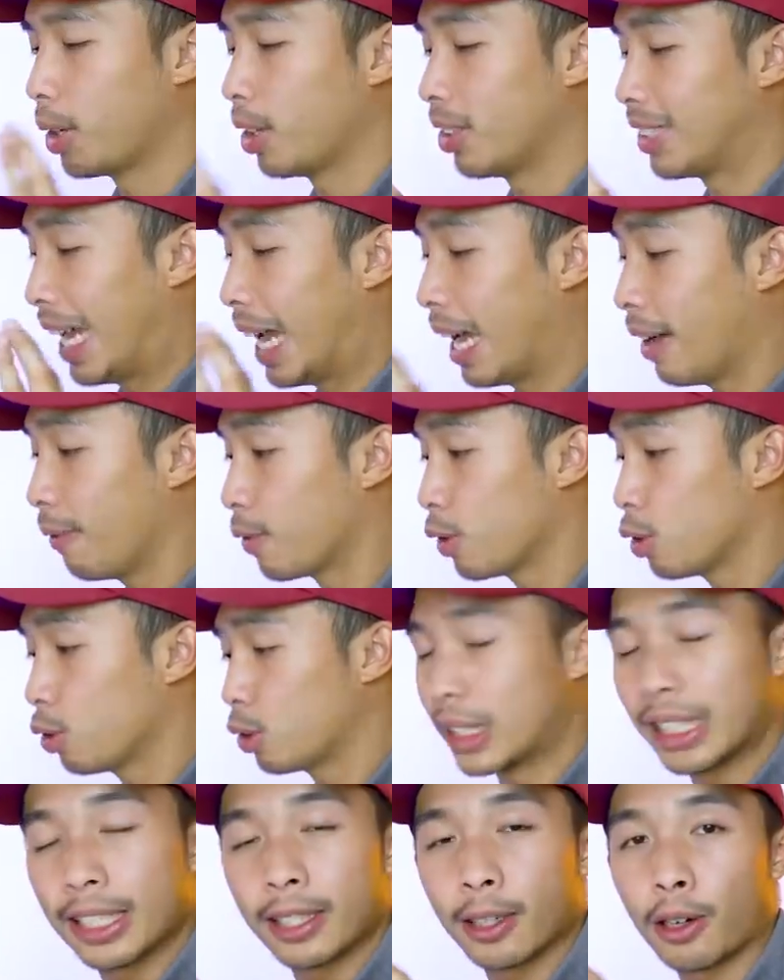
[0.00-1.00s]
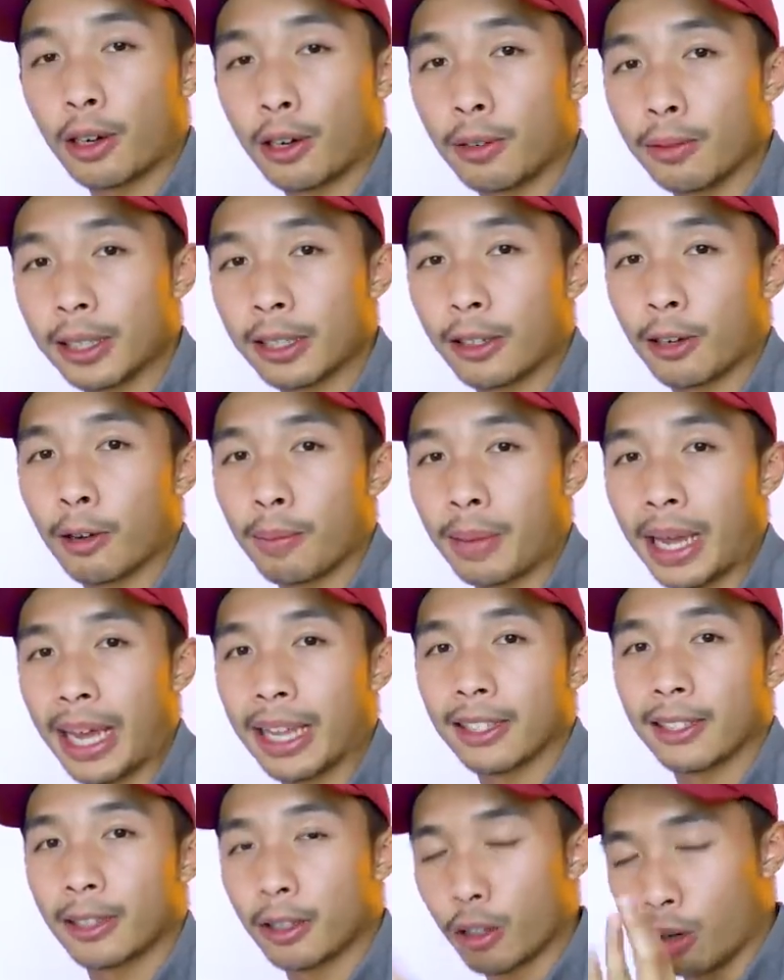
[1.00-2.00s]
because I have used the scroll wheel
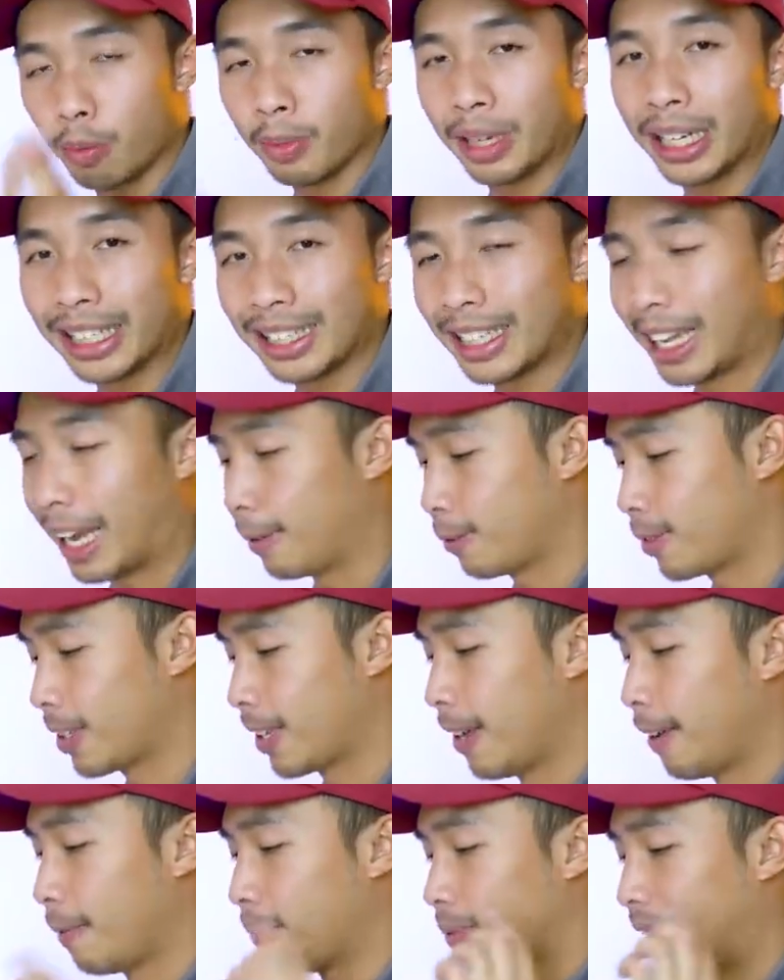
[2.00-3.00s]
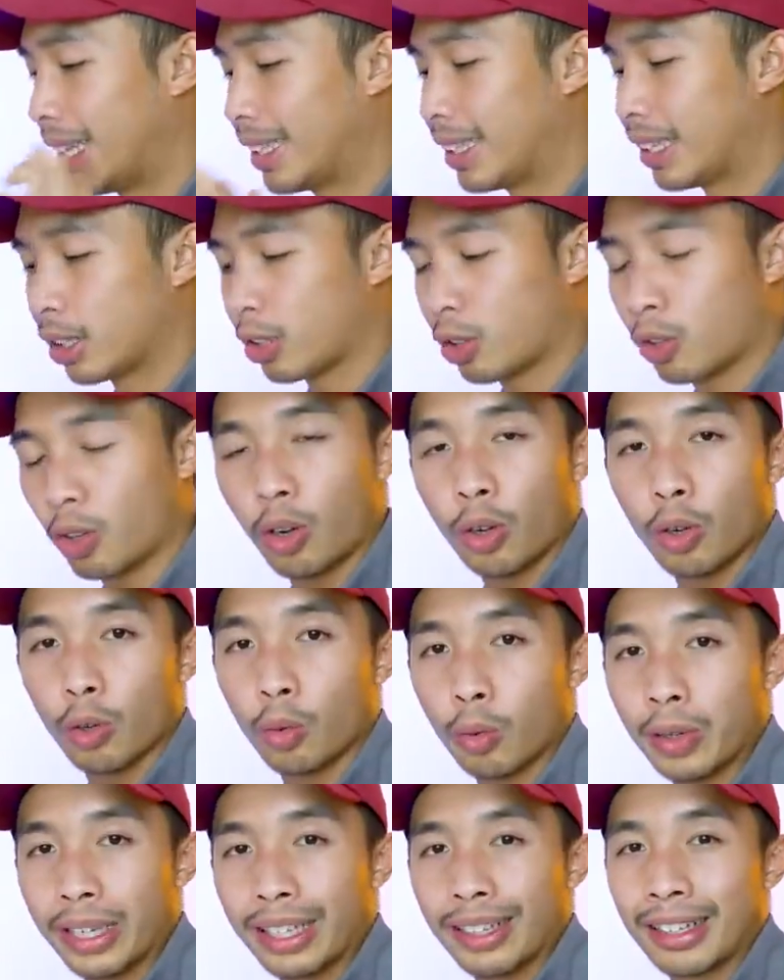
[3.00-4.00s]
command so many times that the
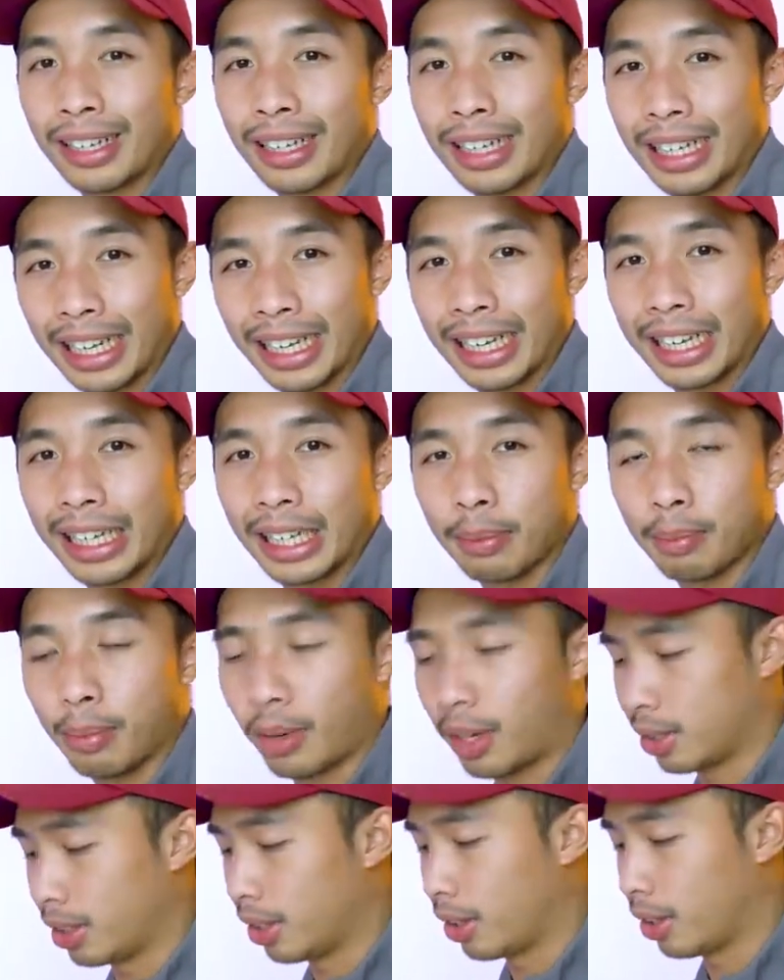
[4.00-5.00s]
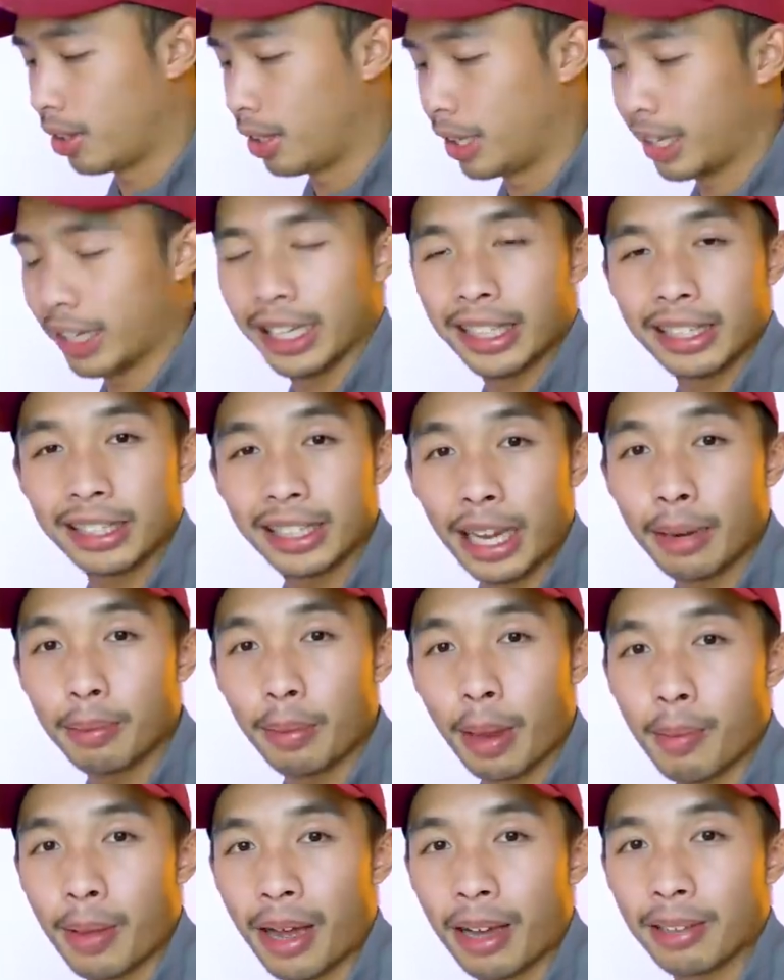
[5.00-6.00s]
scroll wheel clicky button thing inside
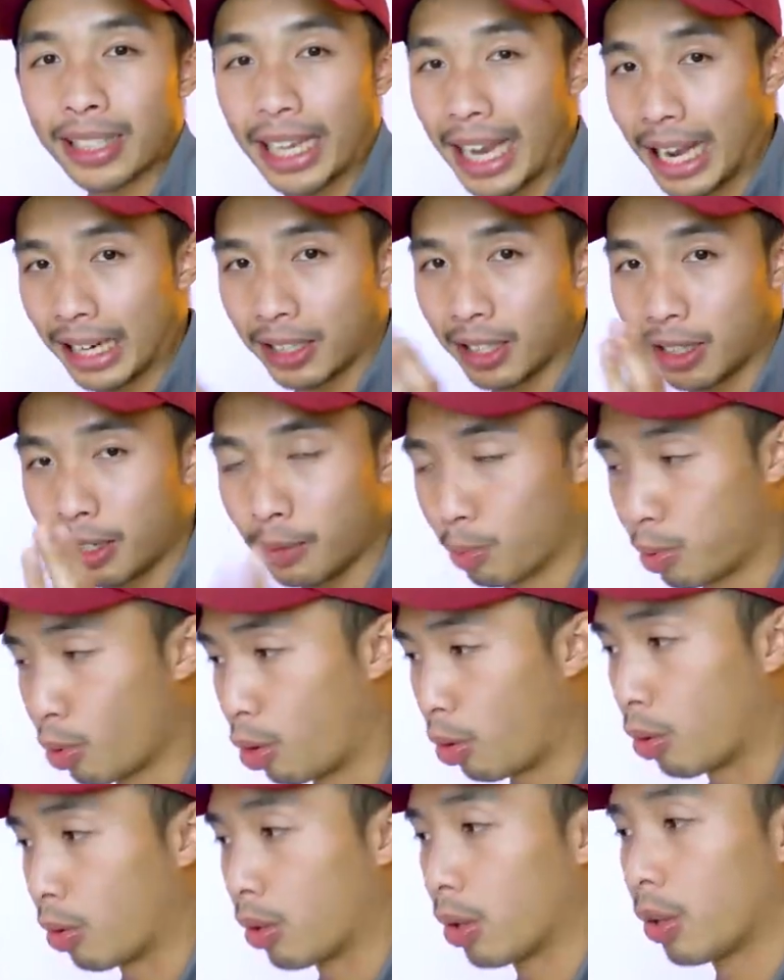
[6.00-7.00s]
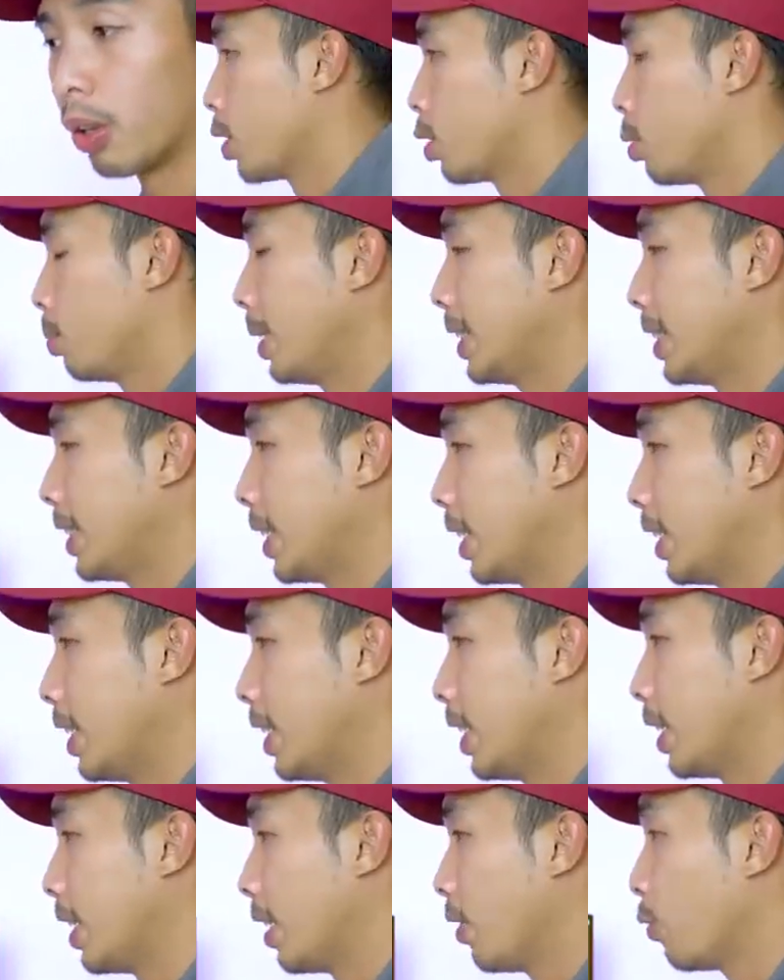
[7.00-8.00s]
my mouse actually broke. So
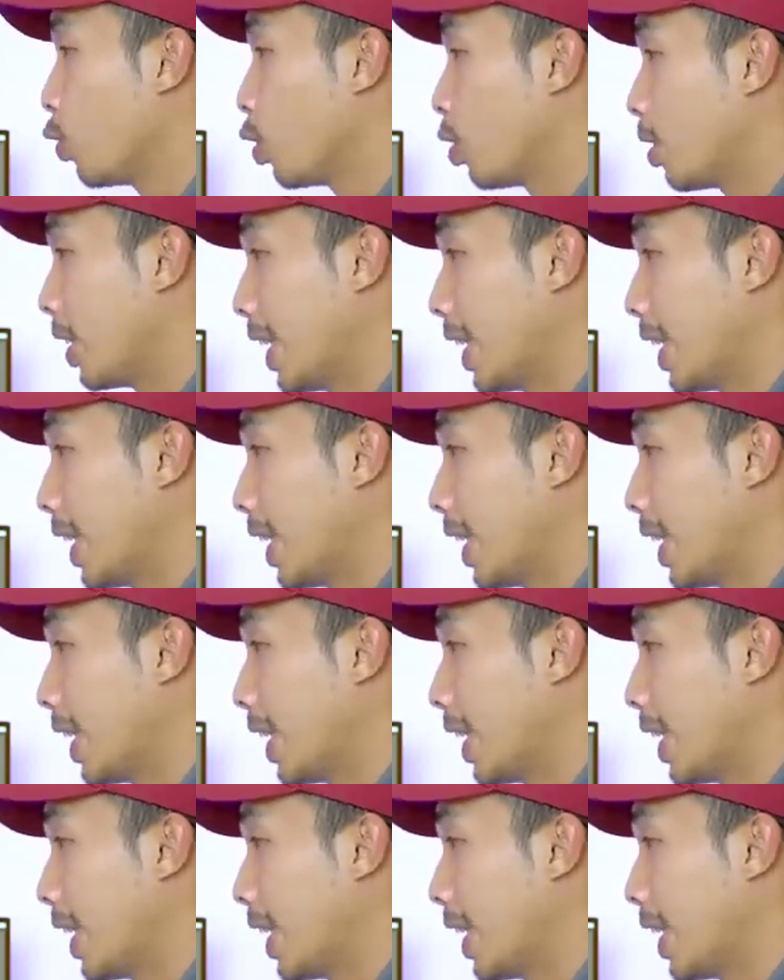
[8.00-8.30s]
basically, if you